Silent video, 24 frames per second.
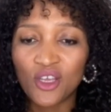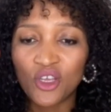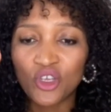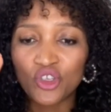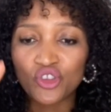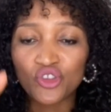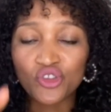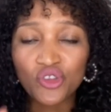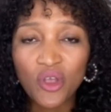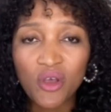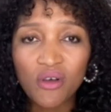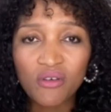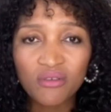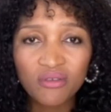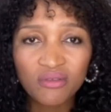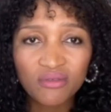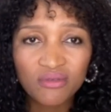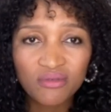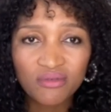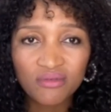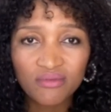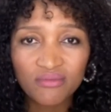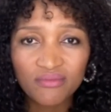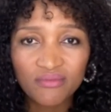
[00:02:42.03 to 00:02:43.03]
So
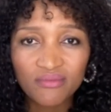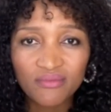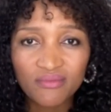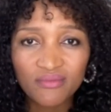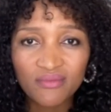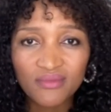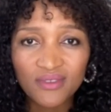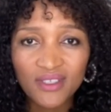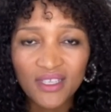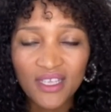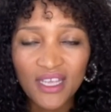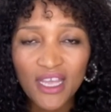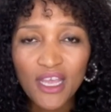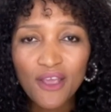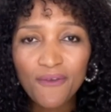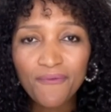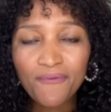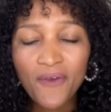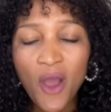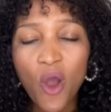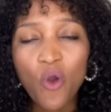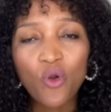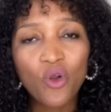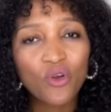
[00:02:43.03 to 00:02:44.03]

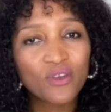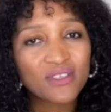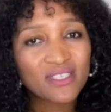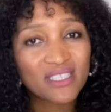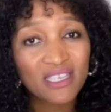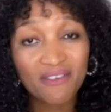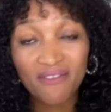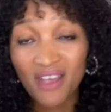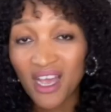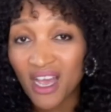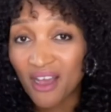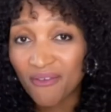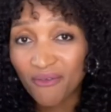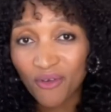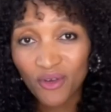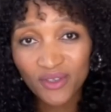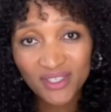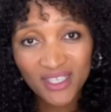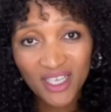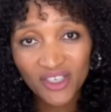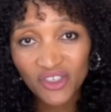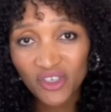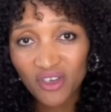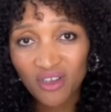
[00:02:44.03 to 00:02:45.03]
if our cost sevanga for
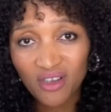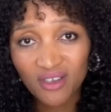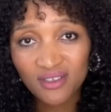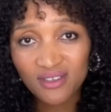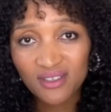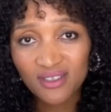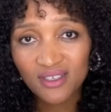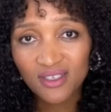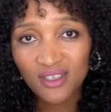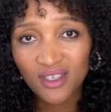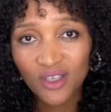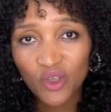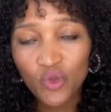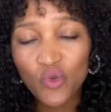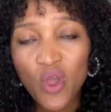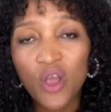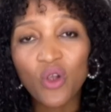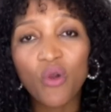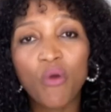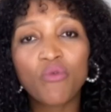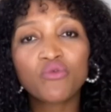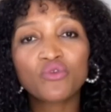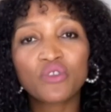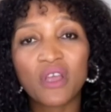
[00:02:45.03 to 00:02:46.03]
such cost, you are
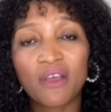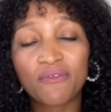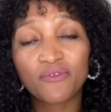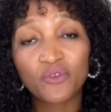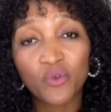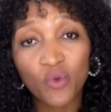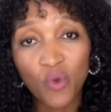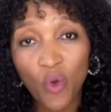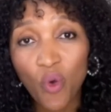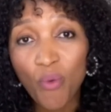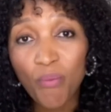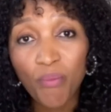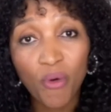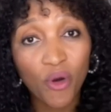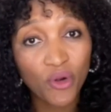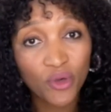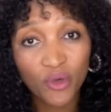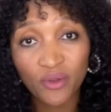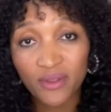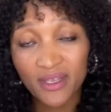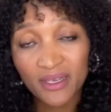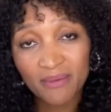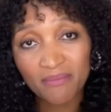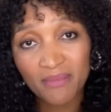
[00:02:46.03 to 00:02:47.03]
going to have to go
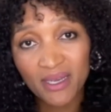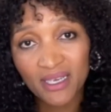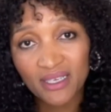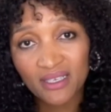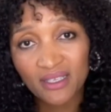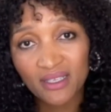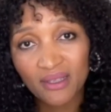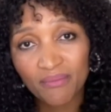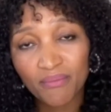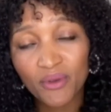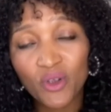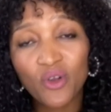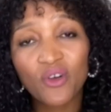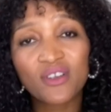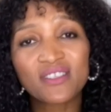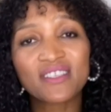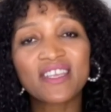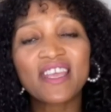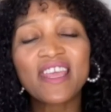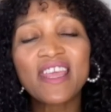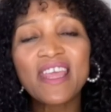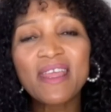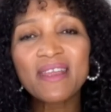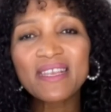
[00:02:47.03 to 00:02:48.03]
borrow that money. Because
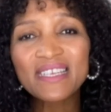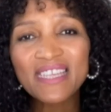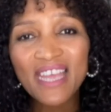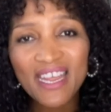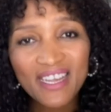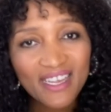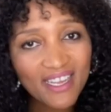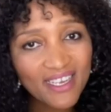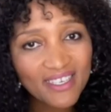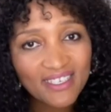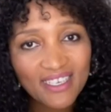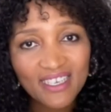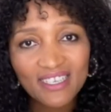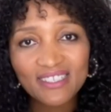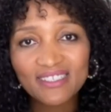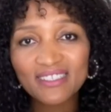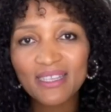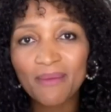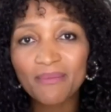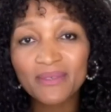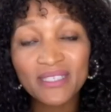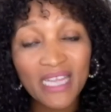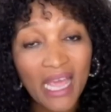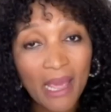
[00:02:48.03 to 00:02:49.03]
a tenant
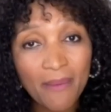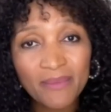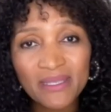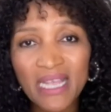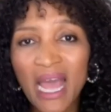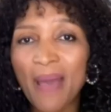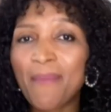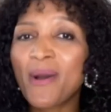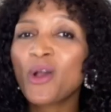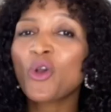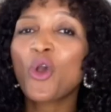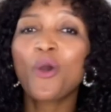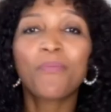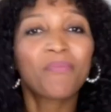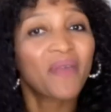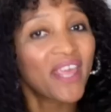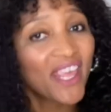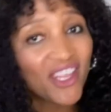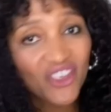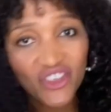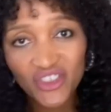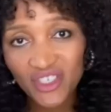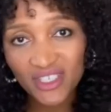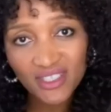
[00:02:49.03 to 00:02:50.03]
sometimes abako
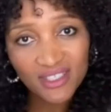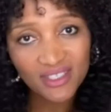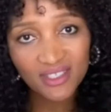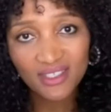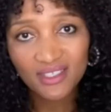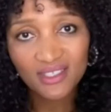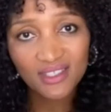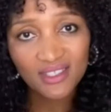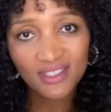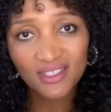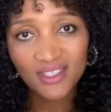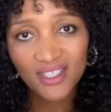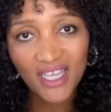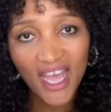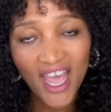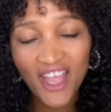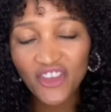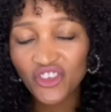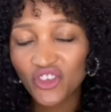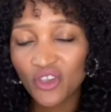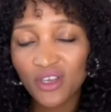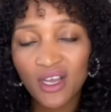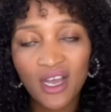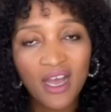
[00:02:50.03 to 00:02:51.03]
patient. Hi
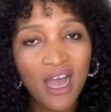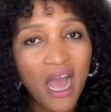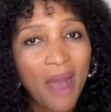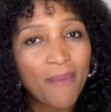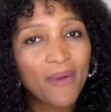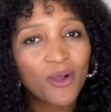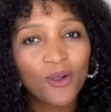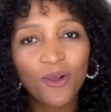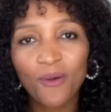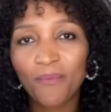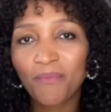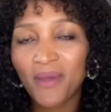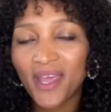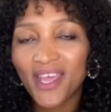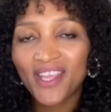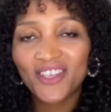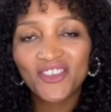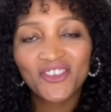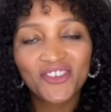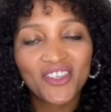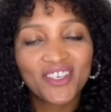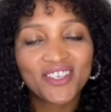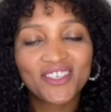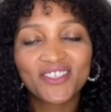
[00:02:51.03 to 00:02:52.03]
Jonga, abako
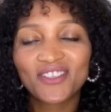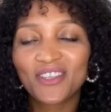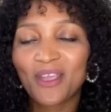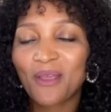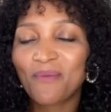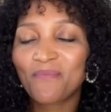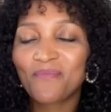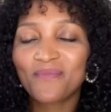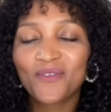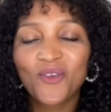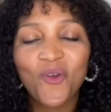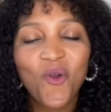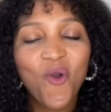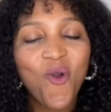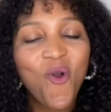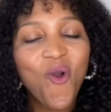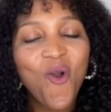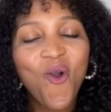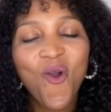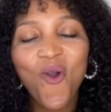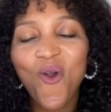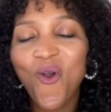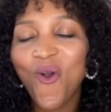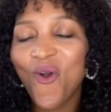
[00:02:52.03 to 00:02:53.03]
patient.
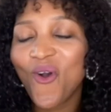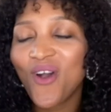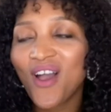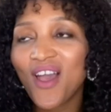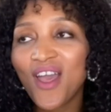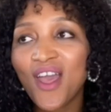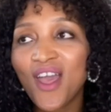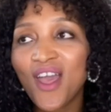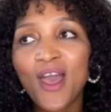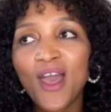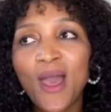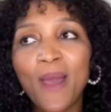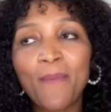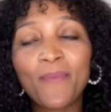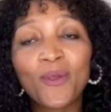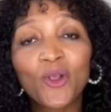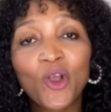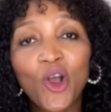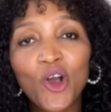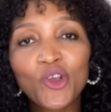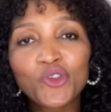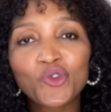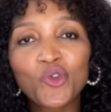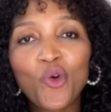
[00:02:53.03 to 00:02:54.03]
Yo.
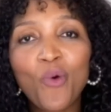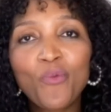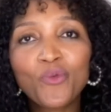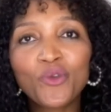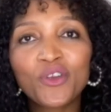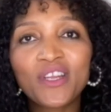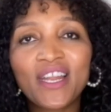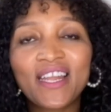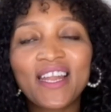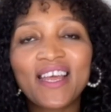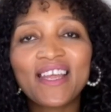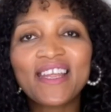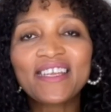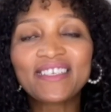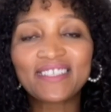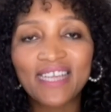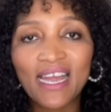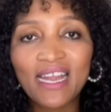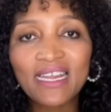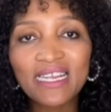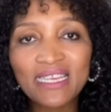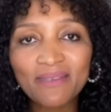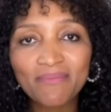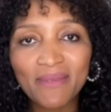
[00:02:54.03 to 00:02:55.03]
Because umtunala
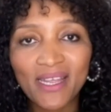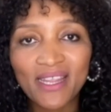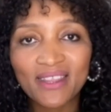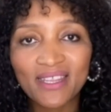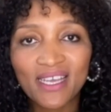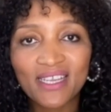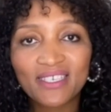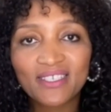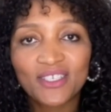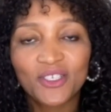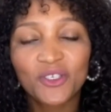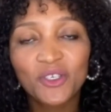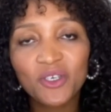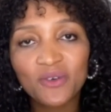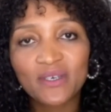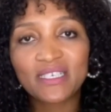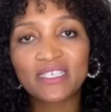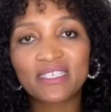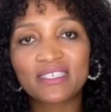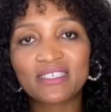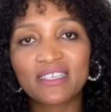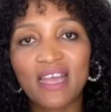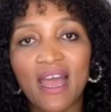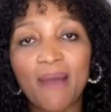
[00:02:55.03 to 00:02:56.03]
entitlement that, you know
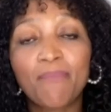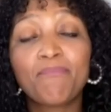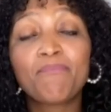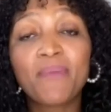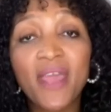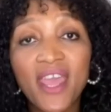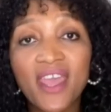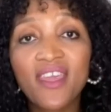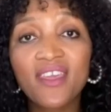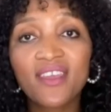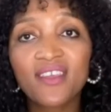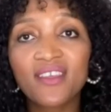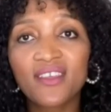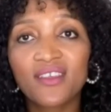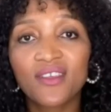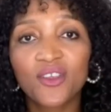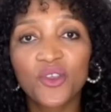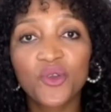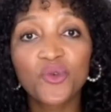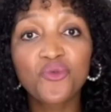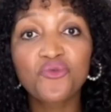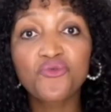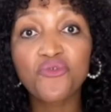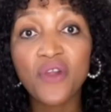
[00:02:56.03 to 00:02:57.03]
what, I'm paying
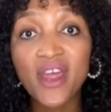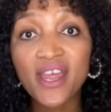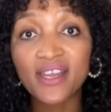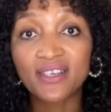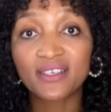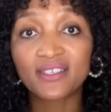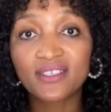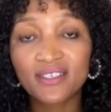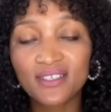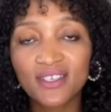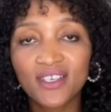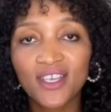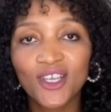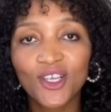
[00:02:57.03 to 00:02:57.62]
you rent.